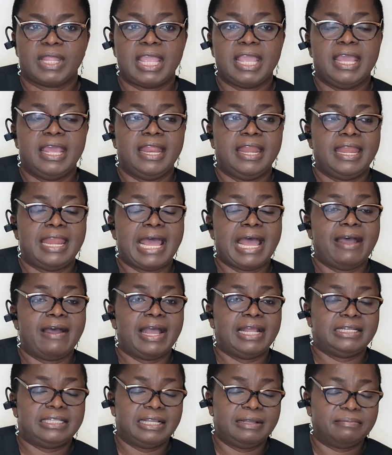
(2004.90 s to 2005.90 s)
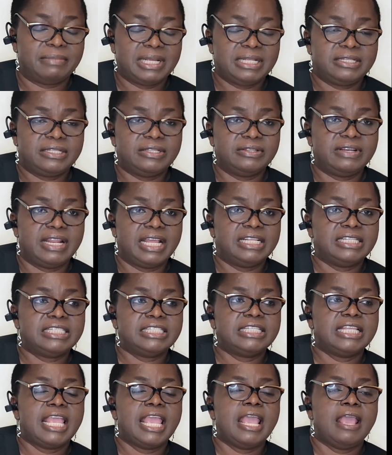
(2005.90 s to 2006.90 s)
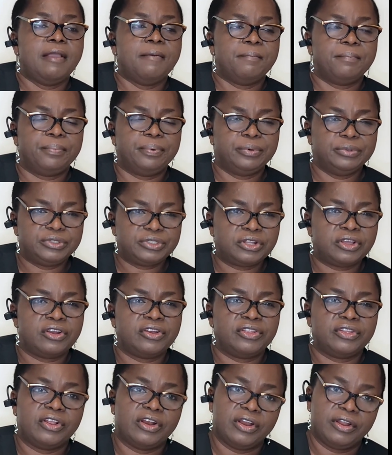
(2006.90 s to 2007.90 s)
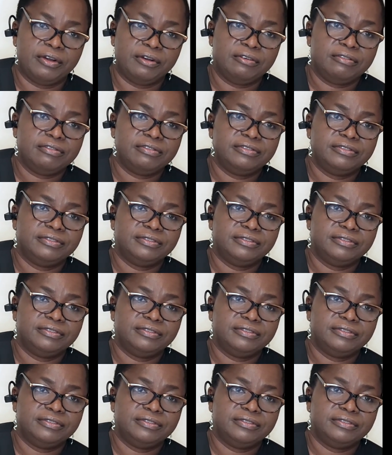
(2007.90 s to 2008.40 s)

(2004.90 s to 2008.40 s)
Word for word: Now I tell my students, put on glove,